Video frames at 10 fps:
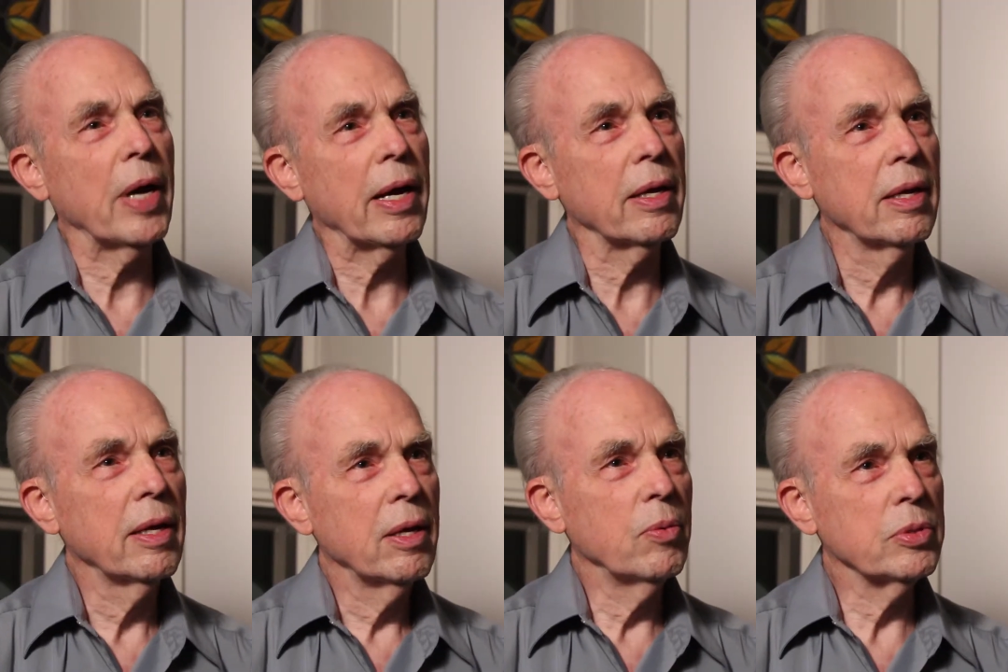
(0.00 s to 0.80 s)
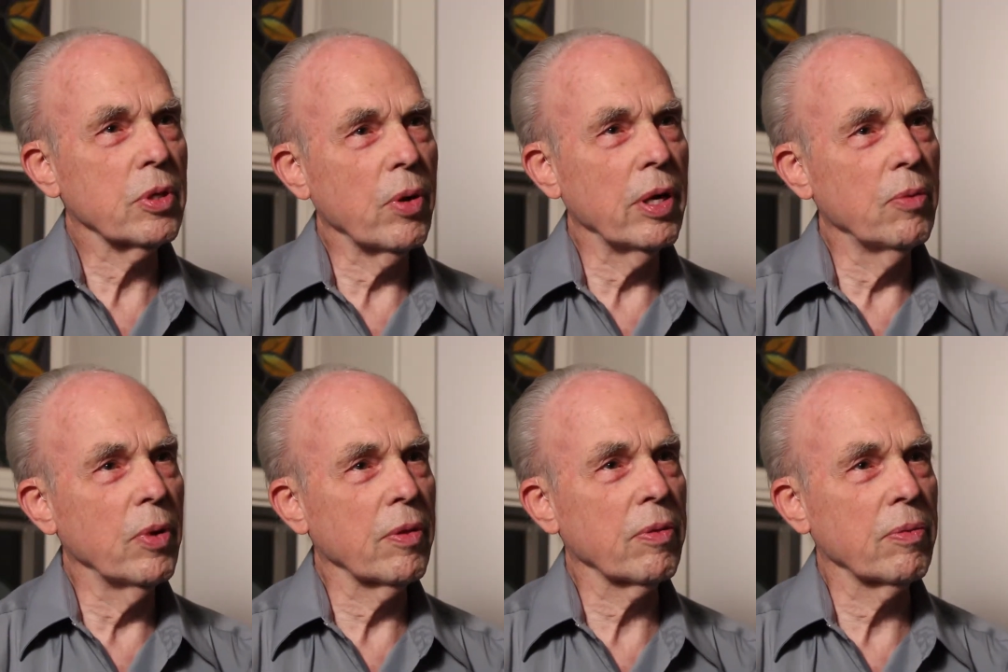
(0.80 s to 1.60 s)
I was acquainted
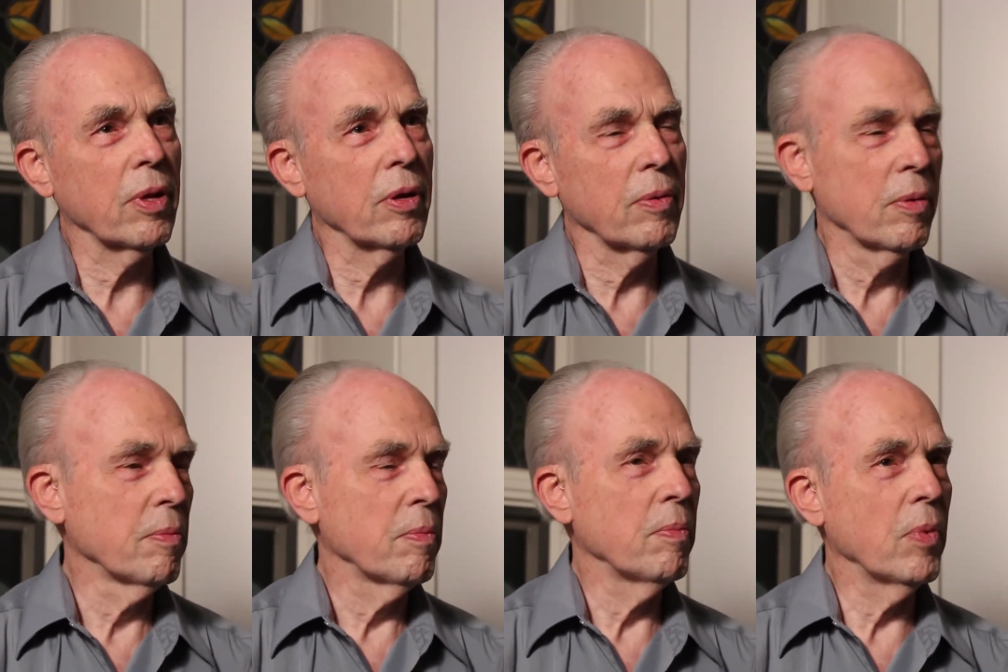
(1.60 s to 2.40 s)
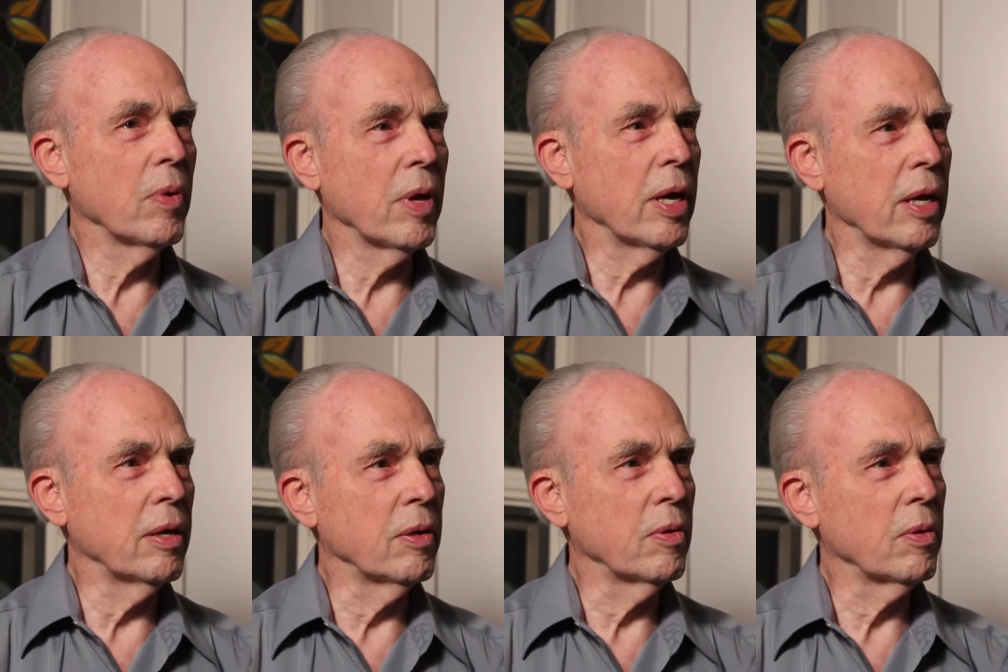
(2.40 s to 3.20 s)
with
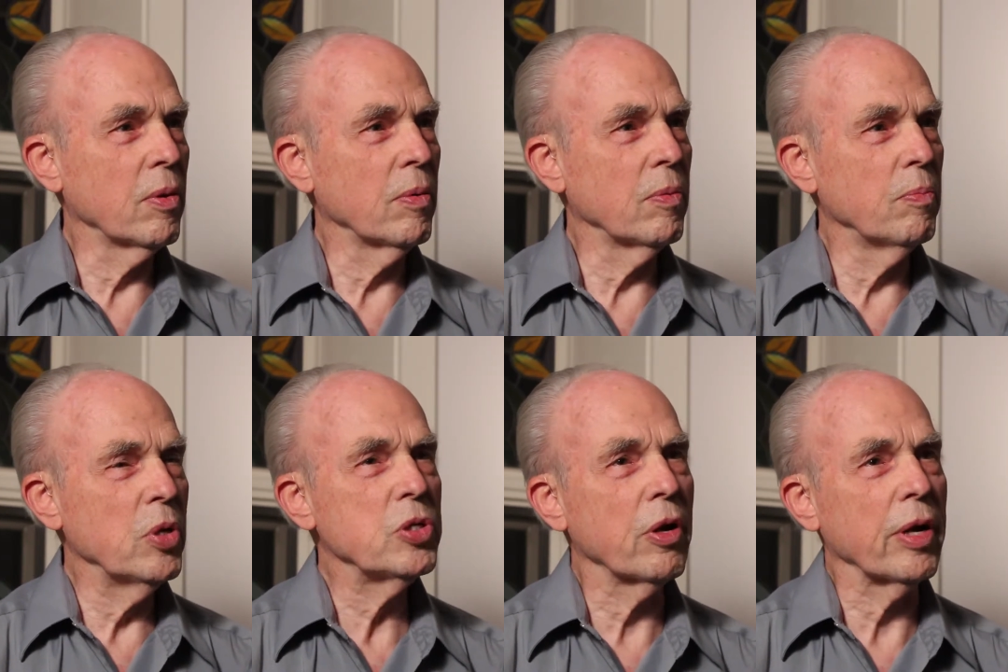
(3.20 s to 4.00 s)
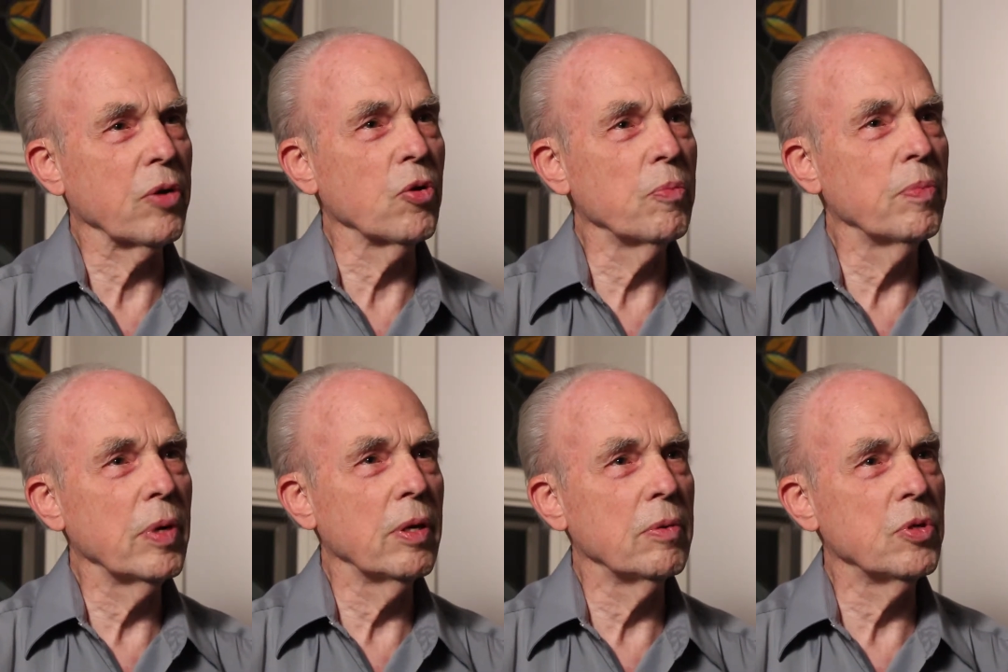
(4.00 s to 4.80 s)
a missionary group
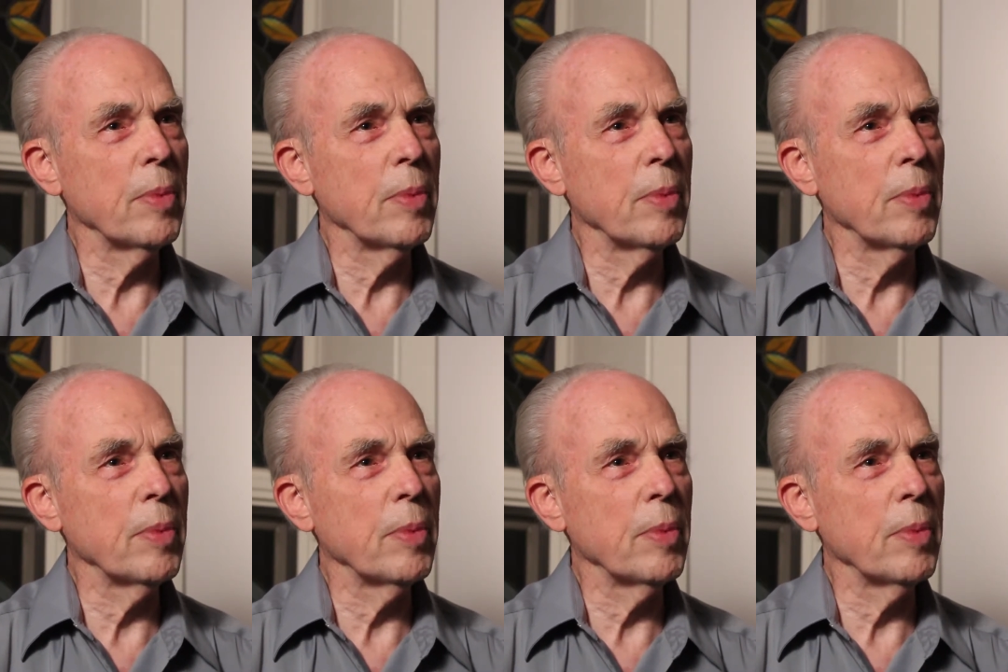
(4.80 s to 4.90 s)
in